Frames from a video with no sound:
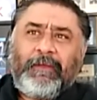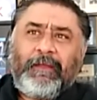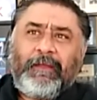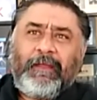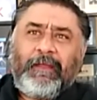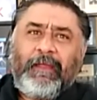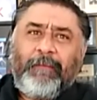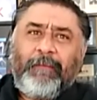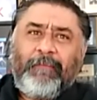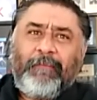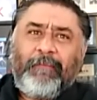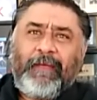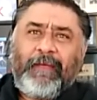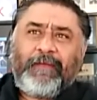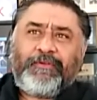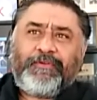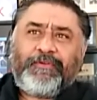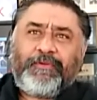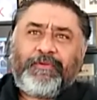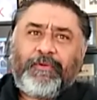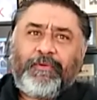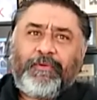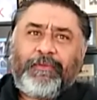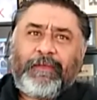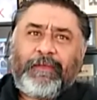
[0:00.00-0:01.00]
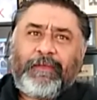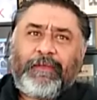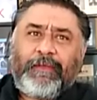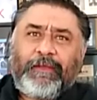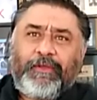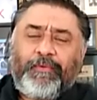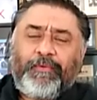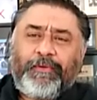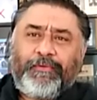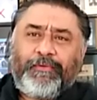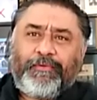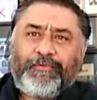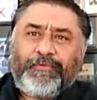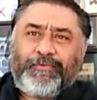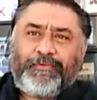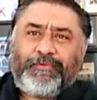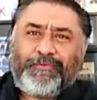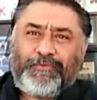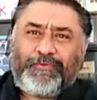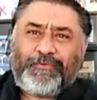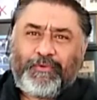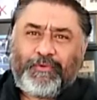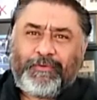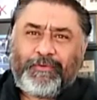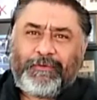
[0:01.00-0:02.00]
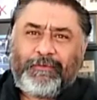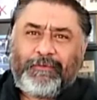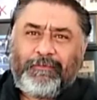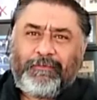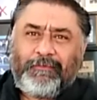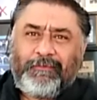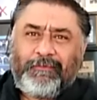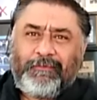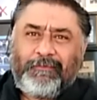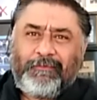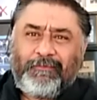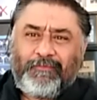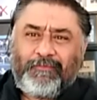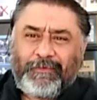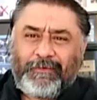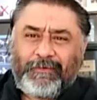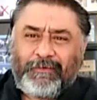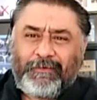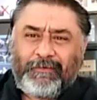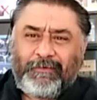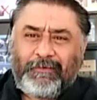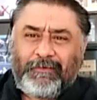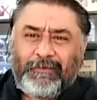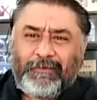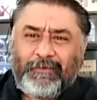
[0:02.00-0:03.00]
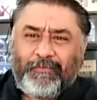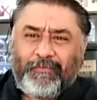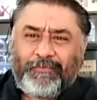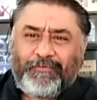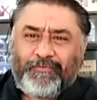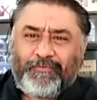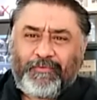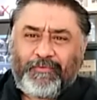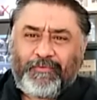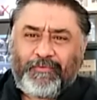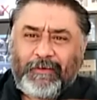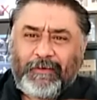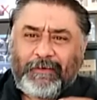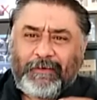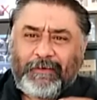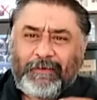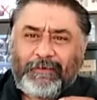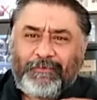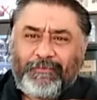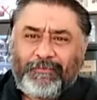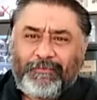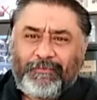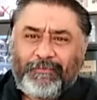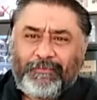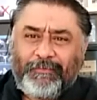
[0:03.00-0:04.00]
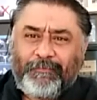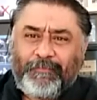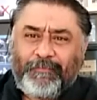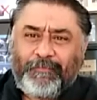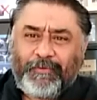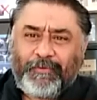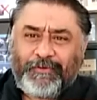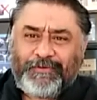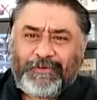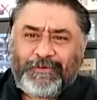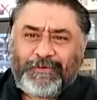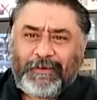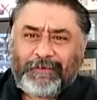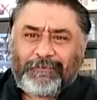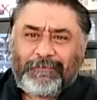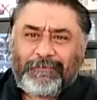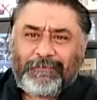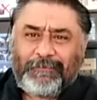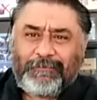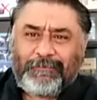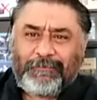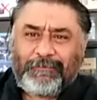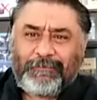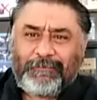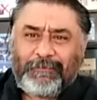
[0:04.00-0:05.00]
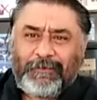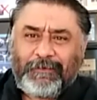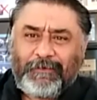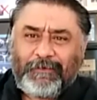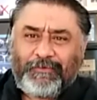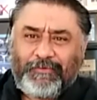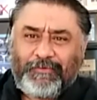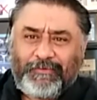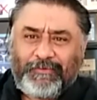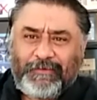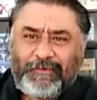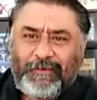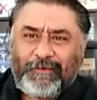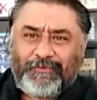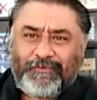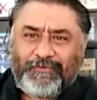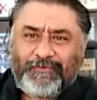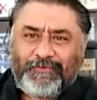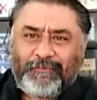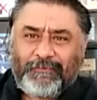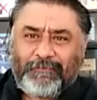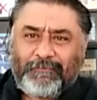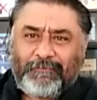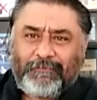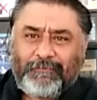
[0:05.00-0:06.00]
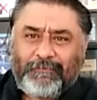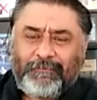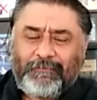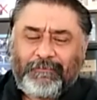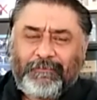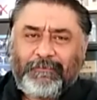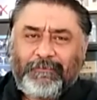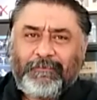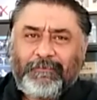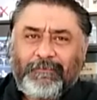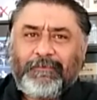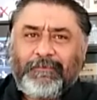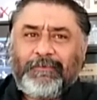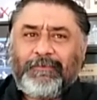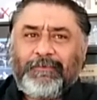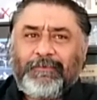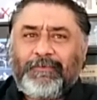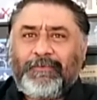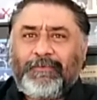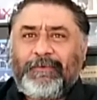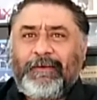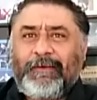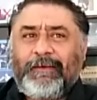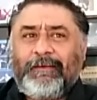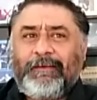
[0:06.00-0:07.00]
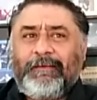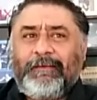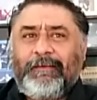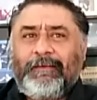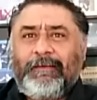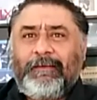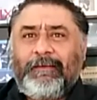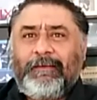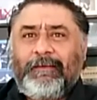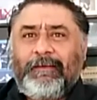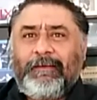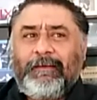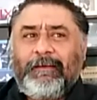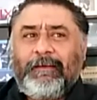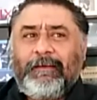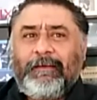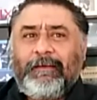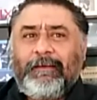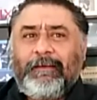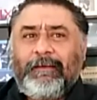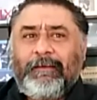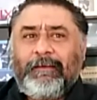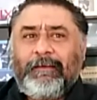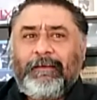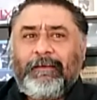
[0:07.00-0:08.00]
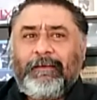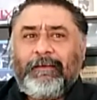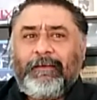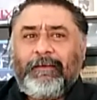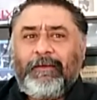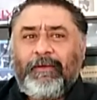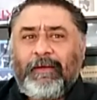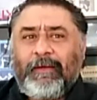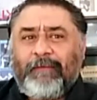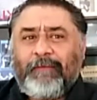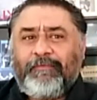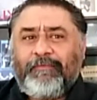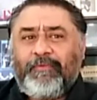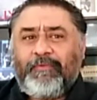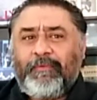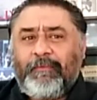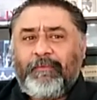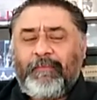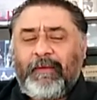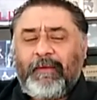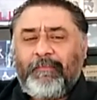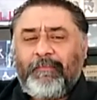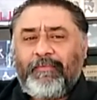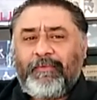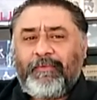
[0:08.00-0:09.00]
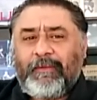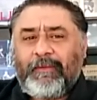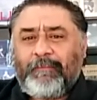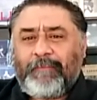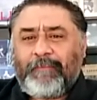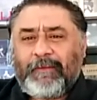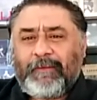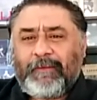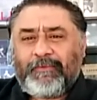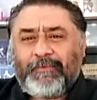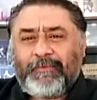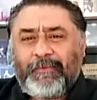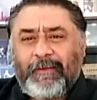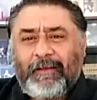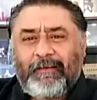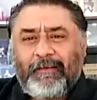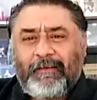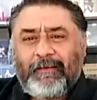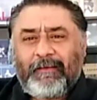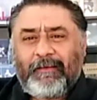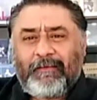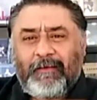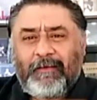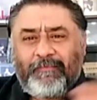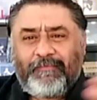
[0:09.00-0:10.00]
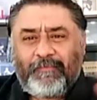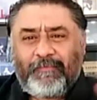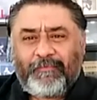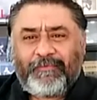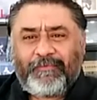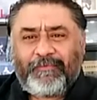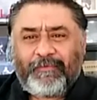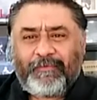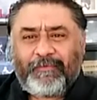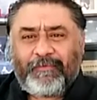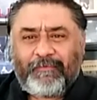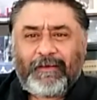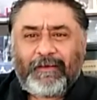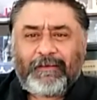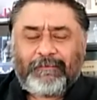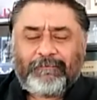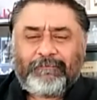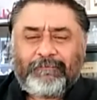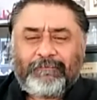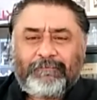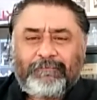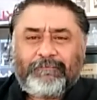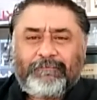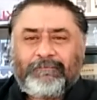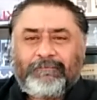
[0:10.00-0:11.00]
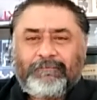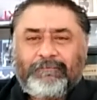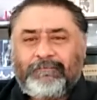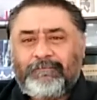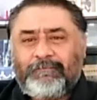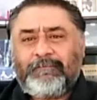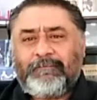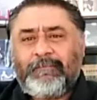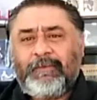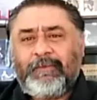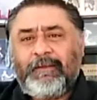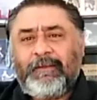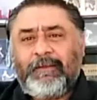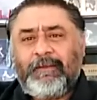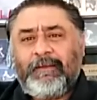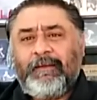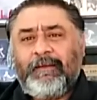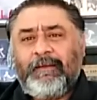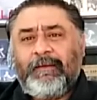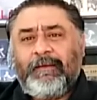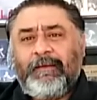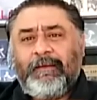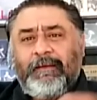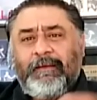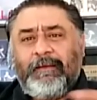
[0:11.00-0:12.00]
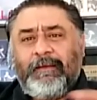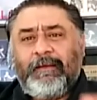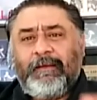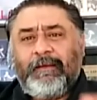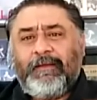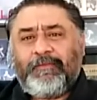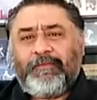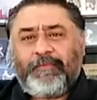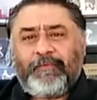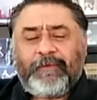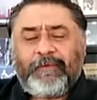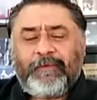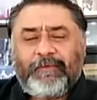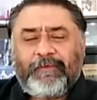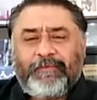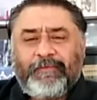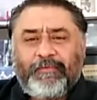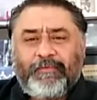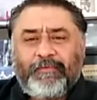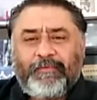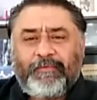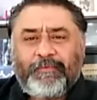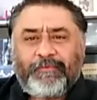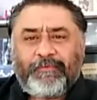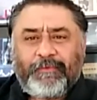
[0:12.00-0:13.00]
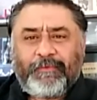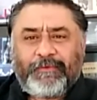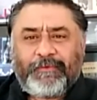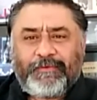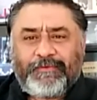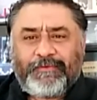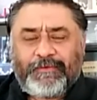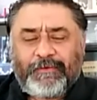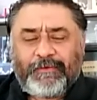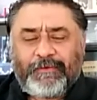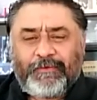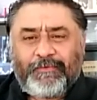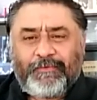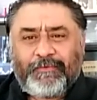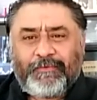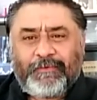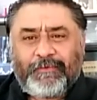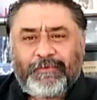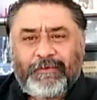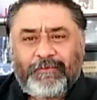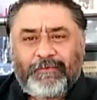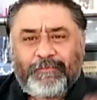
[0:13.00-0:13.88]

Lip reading: He made sure that you understood what he was trying to project, to teach. Okay. You have to remember that Paturel comes from Savate. His professor was Richard Genadot.